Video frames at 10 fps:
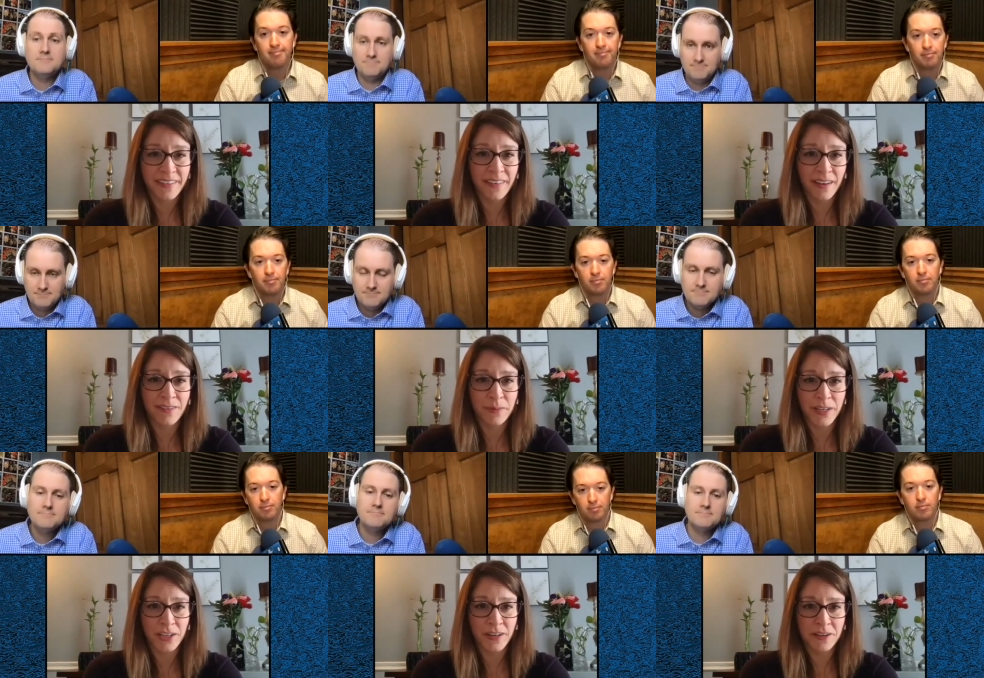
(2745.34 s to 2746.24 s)
Speaker 1: of
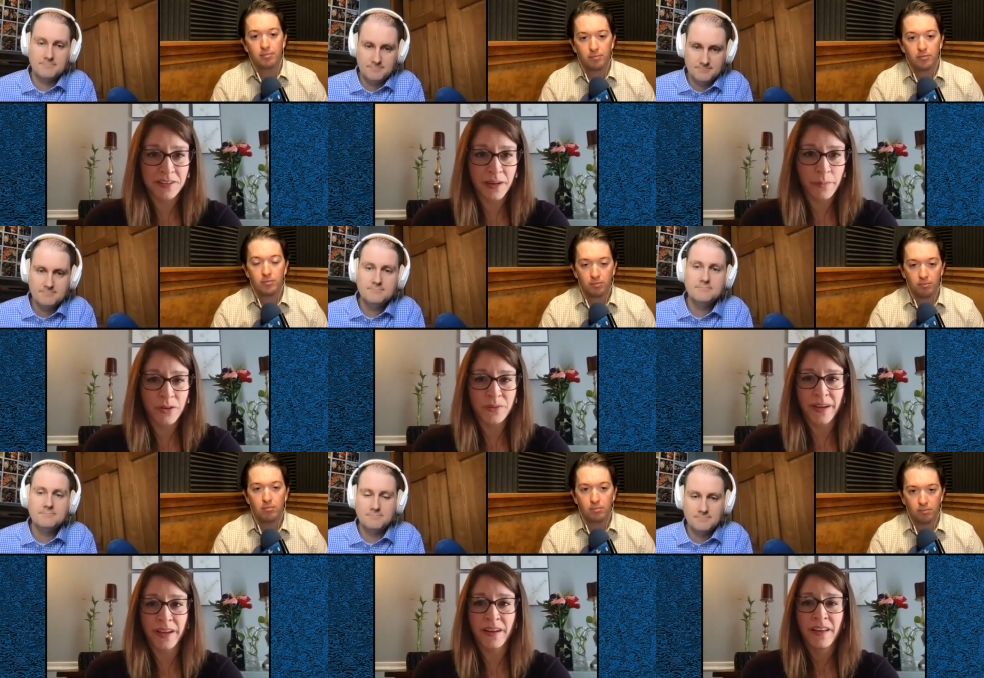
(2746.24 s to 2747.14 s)
dementia and Alzheimer's, mm-hmm.
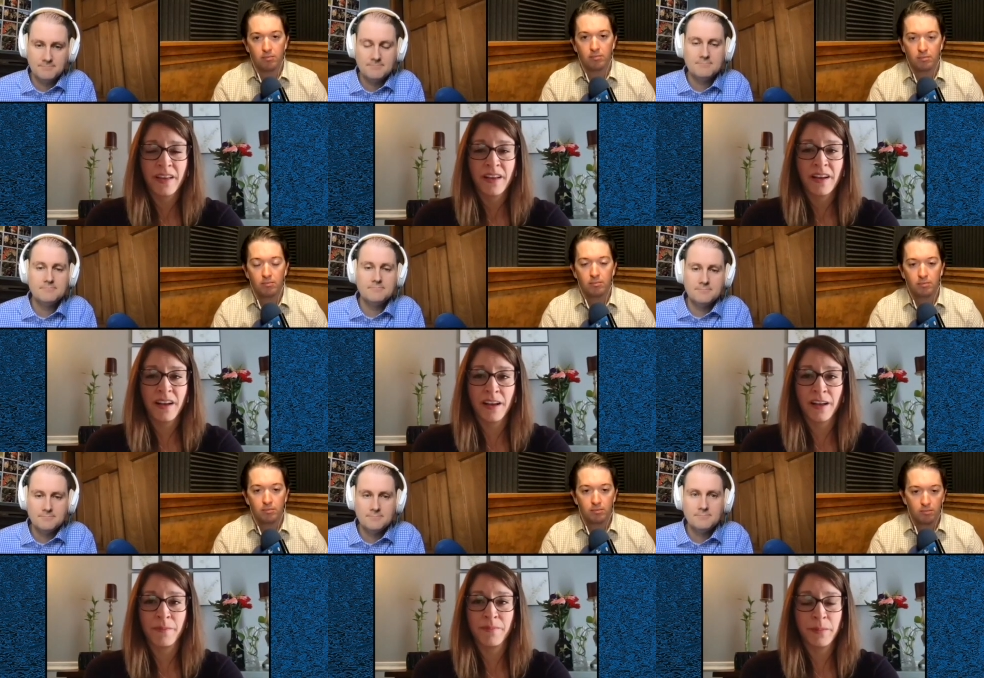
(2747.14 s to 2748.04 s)
right? Mm-hmm.
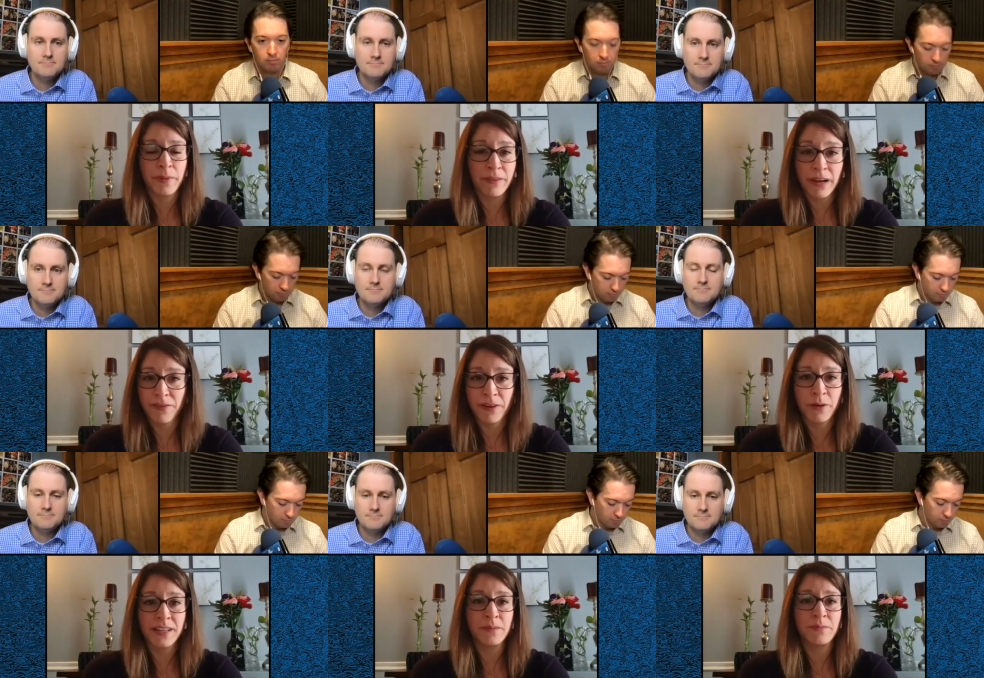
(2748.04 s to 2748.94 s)
Um, they've been around for
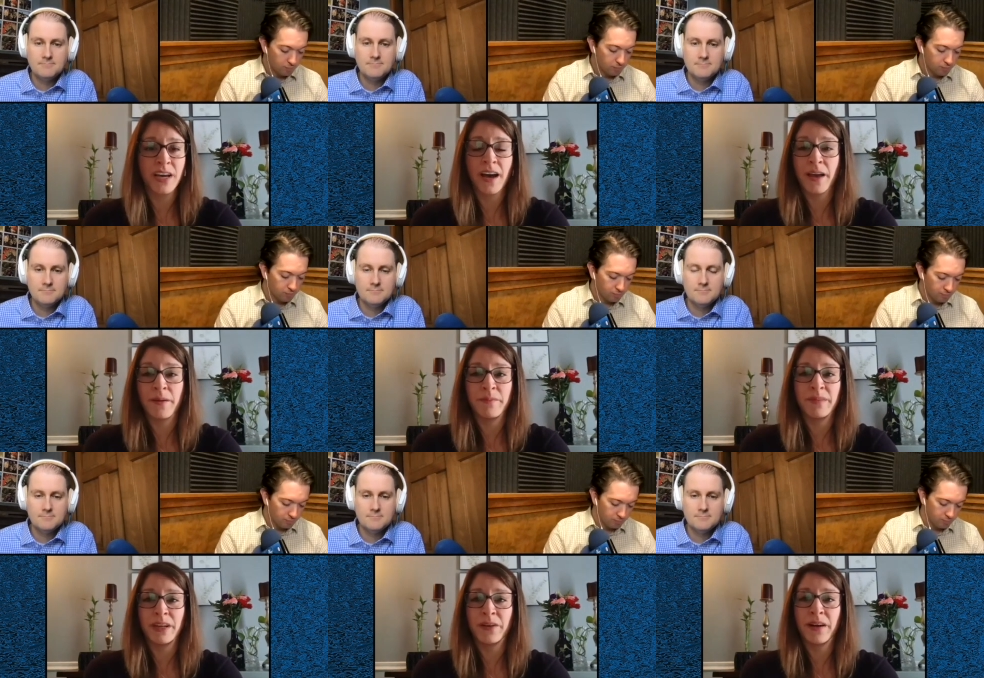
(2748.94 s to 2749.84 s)
quite some time, you know.